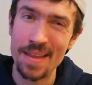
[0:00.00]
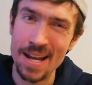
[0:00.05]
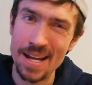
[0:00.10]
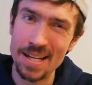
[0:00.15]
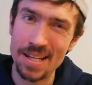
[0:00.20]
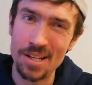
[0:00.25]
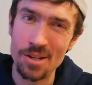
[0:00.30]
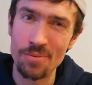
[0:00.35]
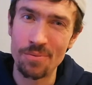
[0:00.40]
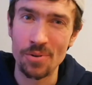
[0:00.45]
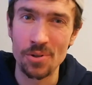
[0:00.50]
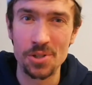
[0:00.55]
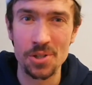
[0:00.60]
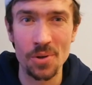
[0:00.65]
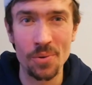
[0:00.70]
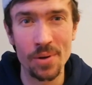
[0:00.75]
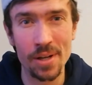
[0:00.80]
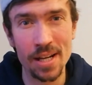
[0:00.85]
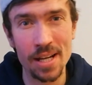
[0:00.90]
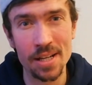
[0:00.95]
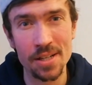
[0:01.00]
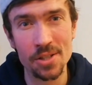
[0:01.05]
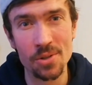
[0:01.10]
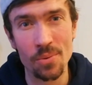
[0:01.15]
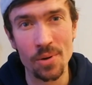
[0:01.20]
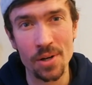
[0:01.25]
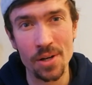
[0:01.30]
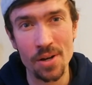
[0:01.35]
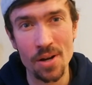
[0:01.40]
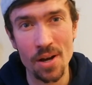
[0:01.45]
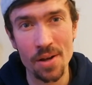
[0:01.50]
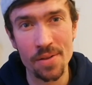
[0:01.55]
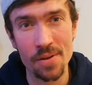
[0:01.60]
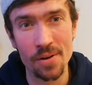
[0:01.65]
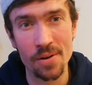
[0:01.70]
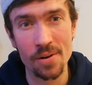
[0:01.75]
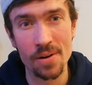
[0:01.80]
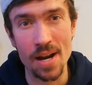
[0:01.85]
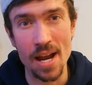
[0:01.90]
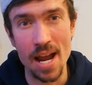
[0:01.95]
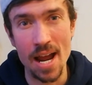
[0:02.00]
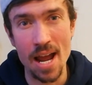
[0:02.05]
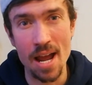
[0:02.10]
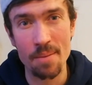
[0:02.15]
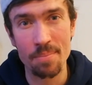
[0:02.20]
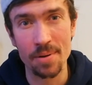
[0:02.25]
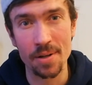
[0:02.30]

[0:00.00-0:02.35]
Thank you for tuning in to another